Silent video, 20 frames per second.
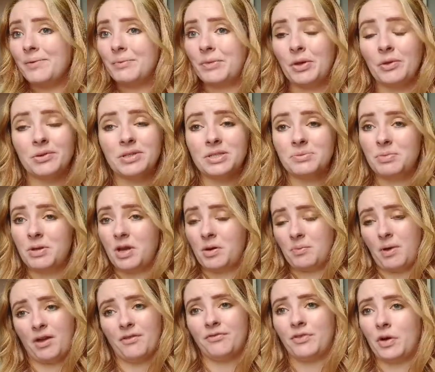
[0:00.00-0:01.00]
I'm going to be
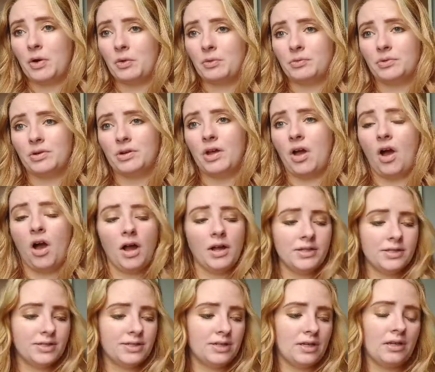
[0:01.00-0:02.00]
on my phone
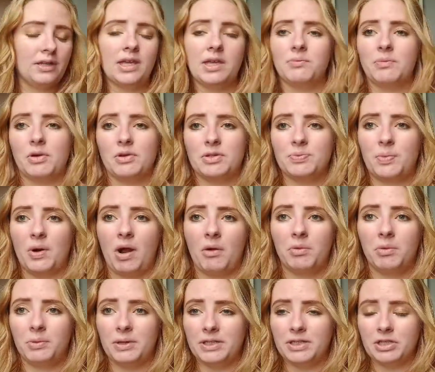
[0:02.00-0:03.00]
constantly, most
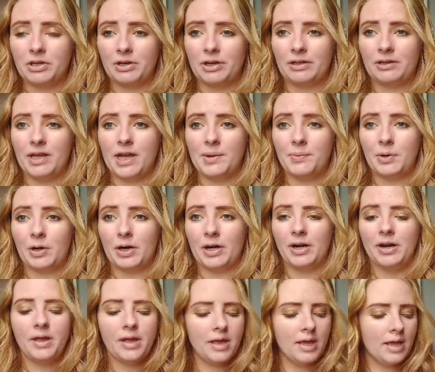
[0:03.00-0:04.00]
probably during
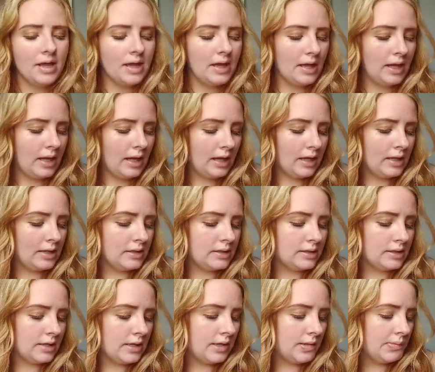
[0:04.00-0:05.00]
labor.
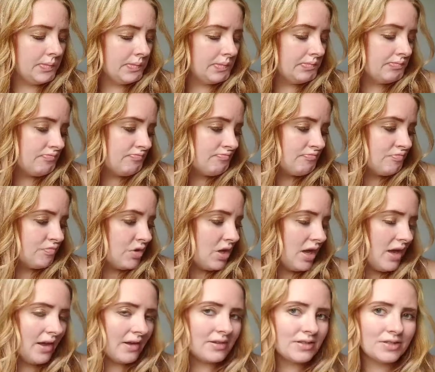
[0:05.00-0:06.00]
And
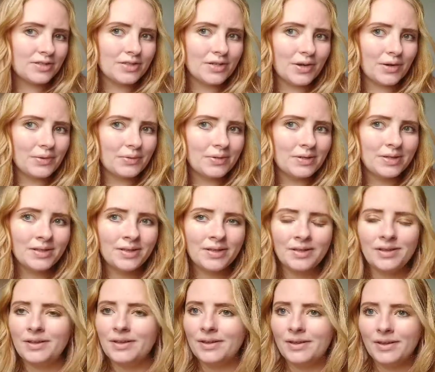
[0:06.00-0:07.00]
yeah, so
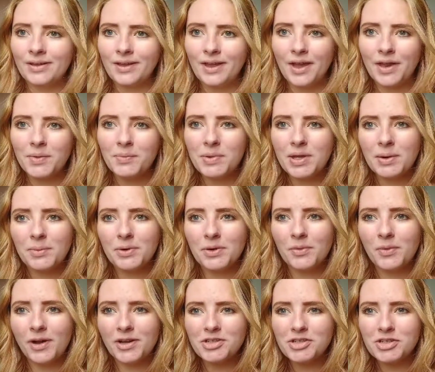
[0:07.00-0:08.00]
got to be able
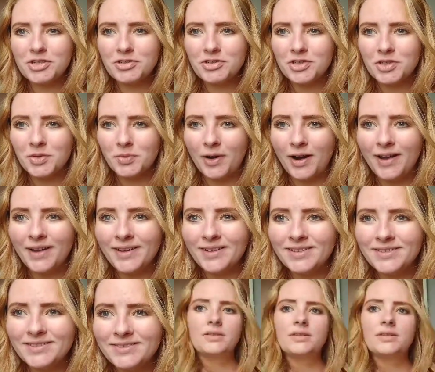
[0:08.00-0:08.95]
to watch YouTube, right?